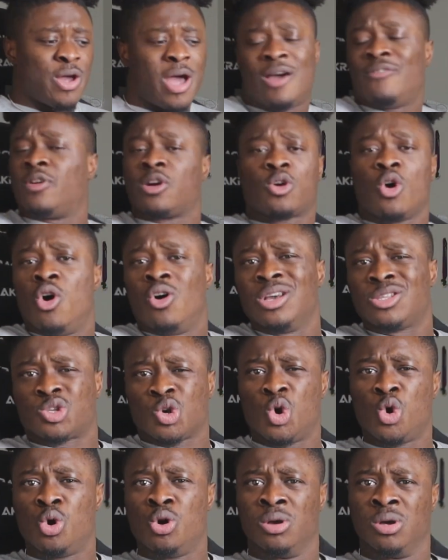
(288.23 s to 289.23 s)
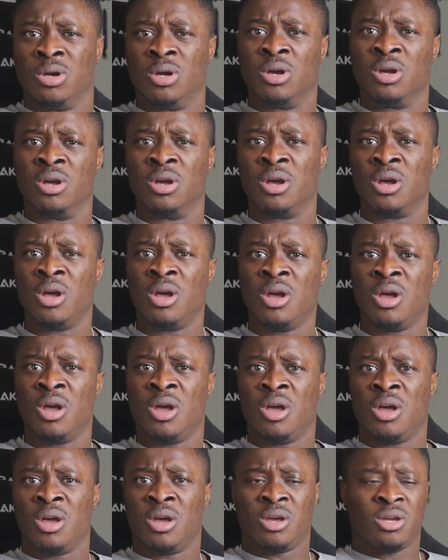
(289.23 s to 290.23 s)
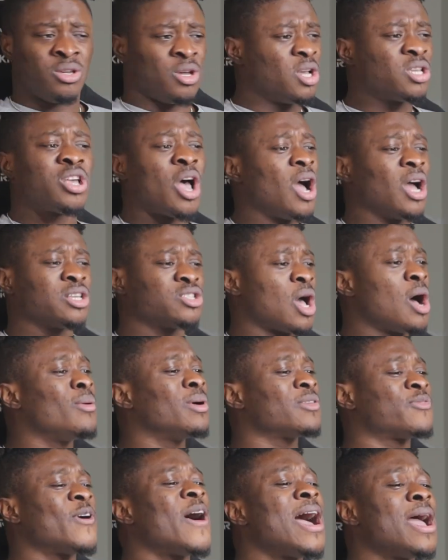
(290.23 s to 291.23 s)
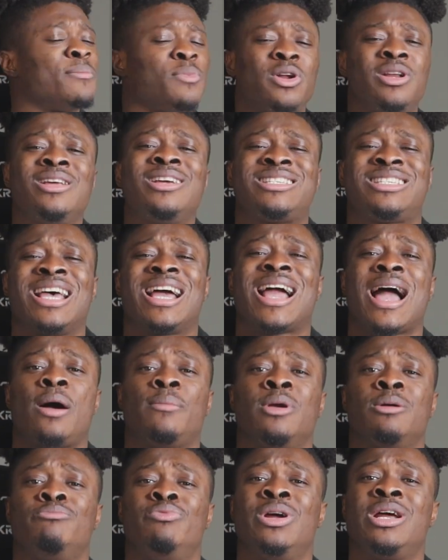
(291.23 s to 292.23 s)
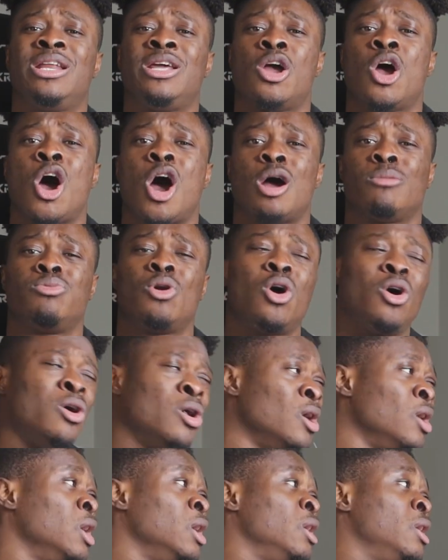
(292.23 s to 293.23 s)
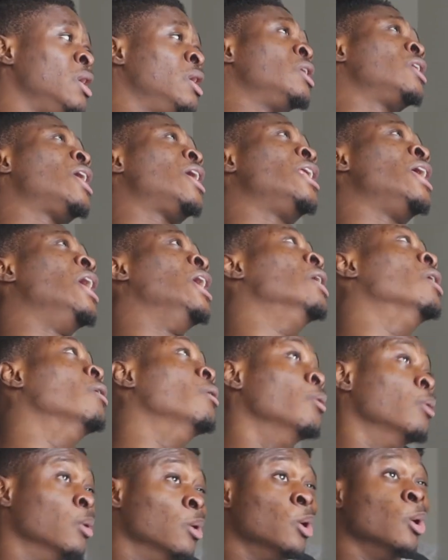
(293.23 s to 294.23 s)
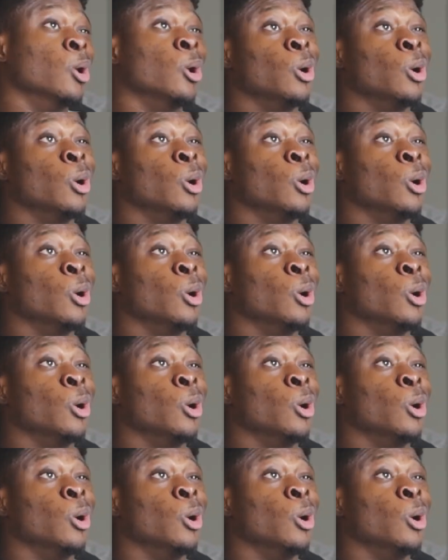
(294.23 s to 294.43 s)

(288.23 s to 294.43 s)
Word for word: are you ever going to? Your song is always fire, bro. This shit got me breathing hard, bro. Right